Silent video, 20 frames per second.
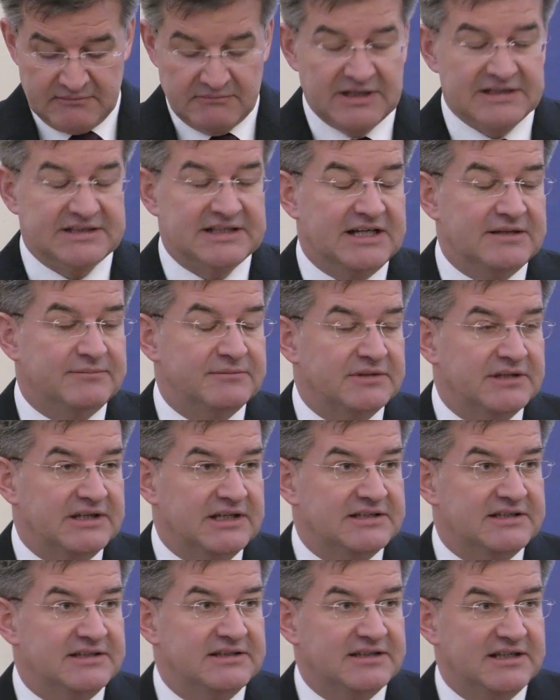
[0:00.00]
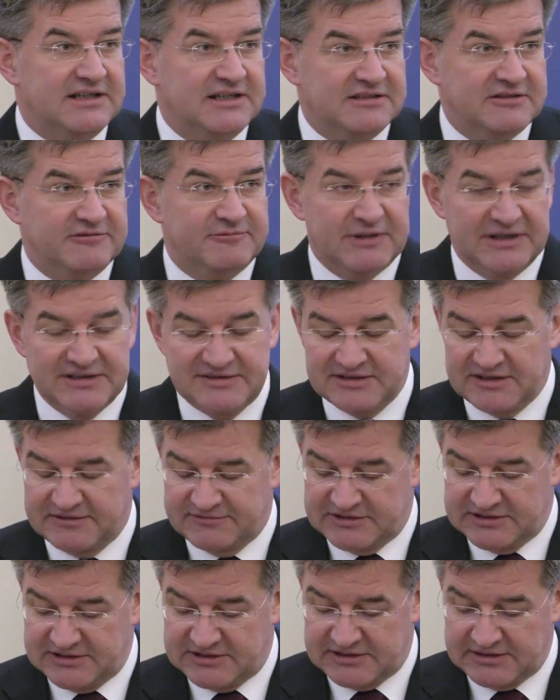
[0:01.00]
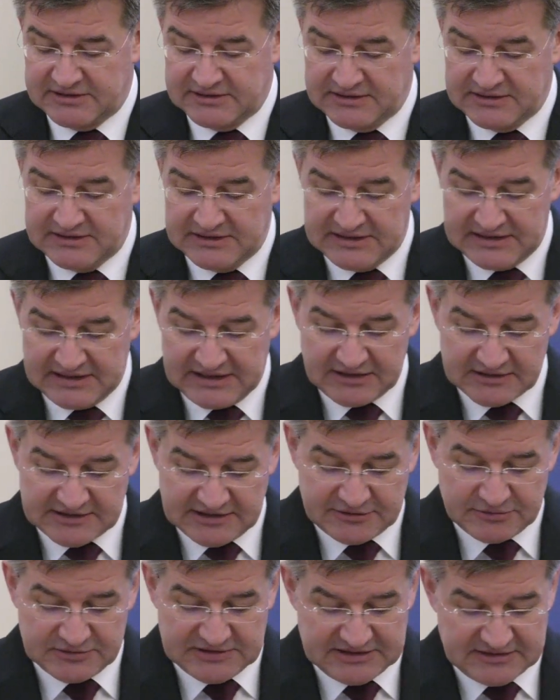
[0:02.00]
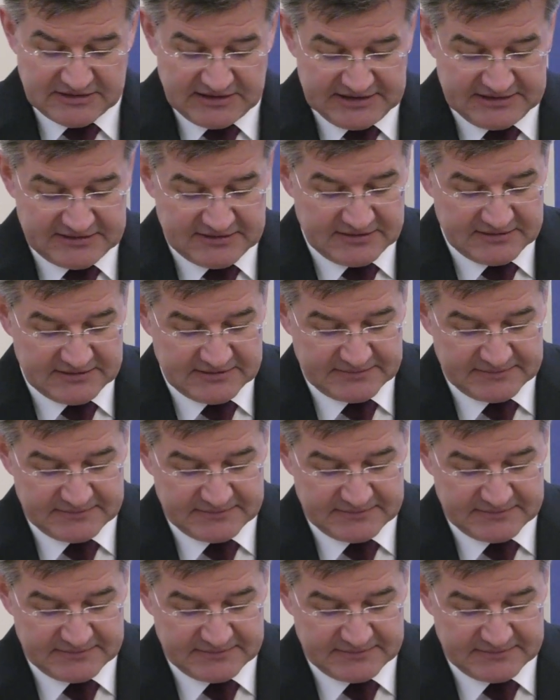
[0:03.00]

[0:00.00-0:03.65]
But I'm getting ahead of myself there. I'll get to that later.